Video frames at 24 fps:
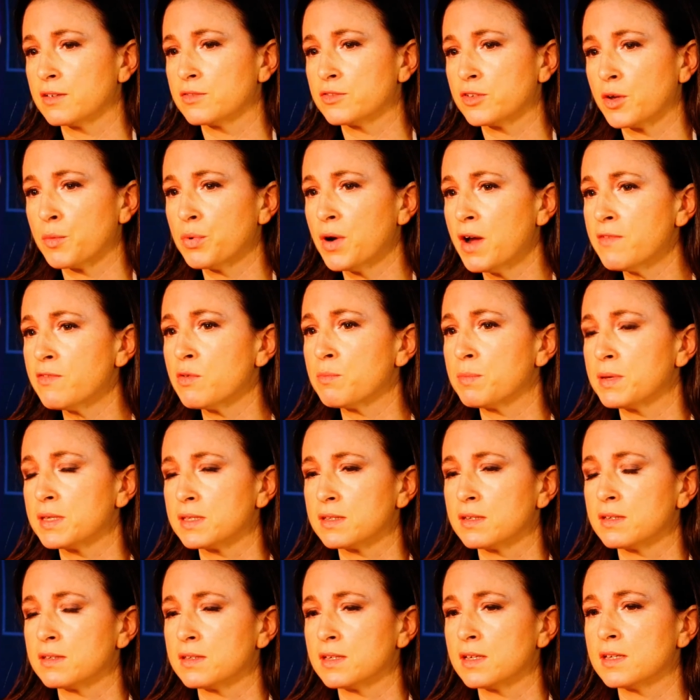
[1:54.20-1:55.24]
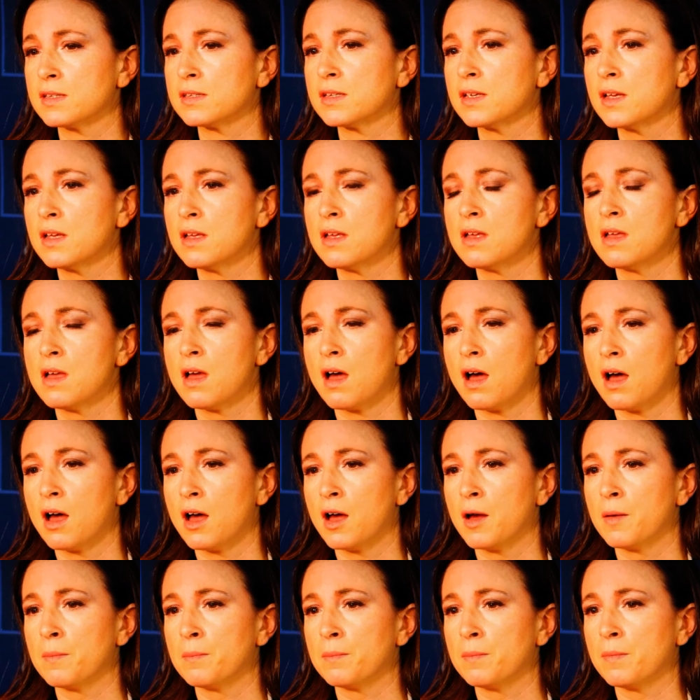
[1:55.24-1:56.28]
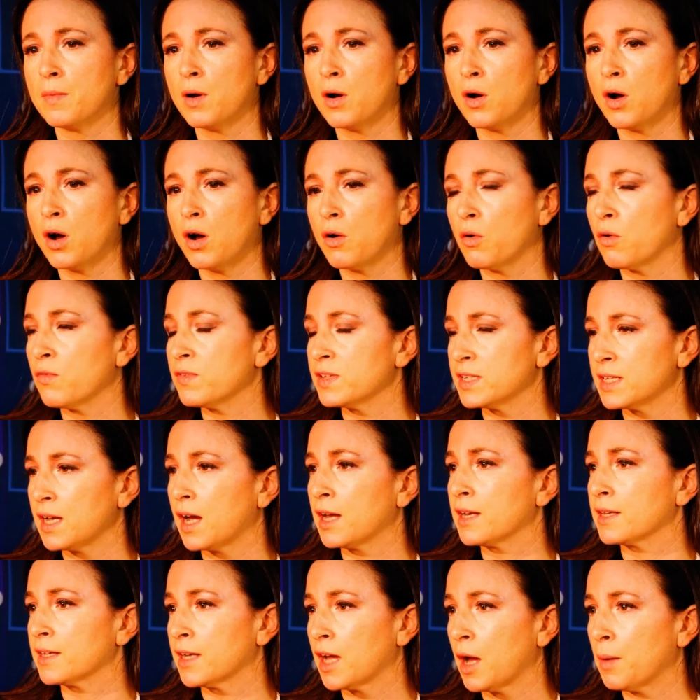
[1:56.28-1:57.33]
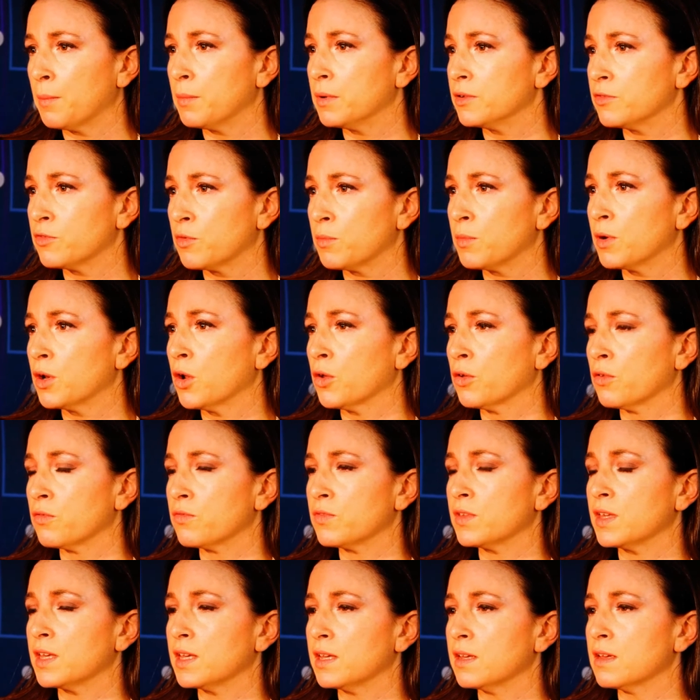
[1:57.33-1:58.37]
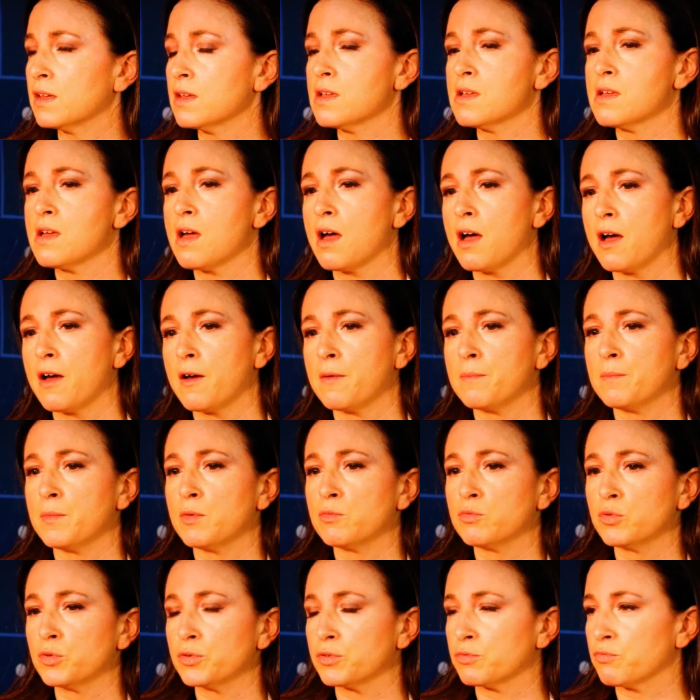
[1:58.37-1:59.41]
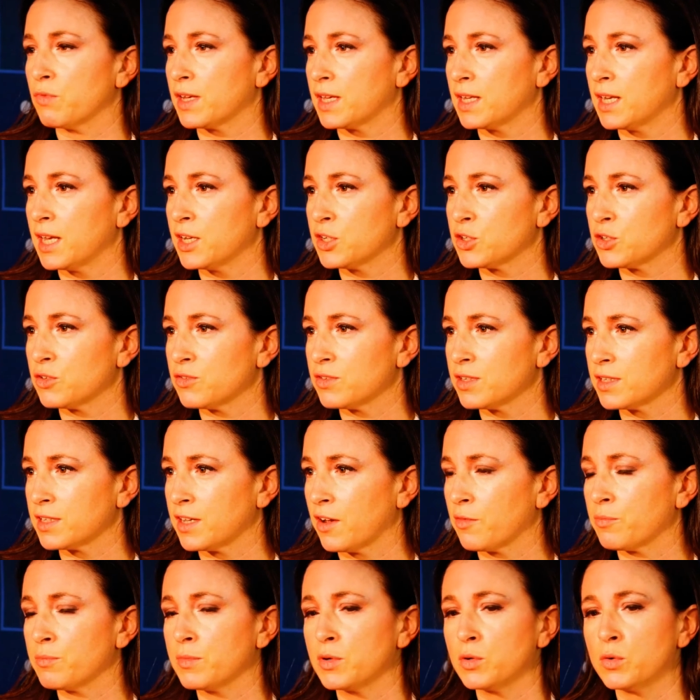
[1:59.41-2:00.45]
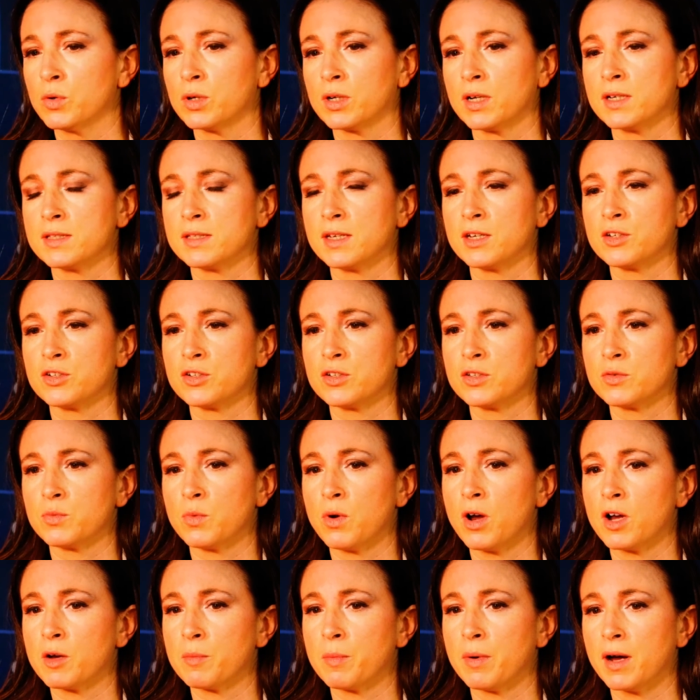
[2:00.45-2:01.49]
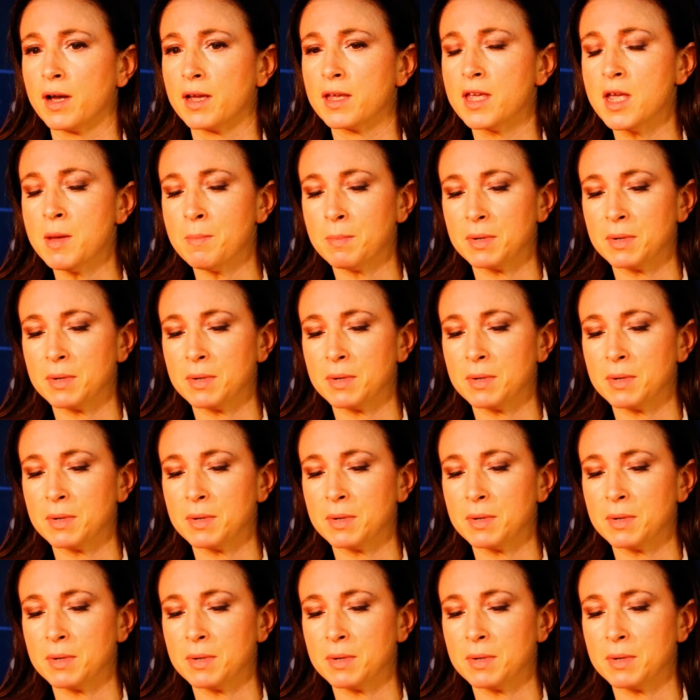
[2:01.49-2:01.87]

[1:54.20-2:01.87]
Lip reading: So private businesses are obviously unencumbered from a lot of the rules and regulations that government organisations work by.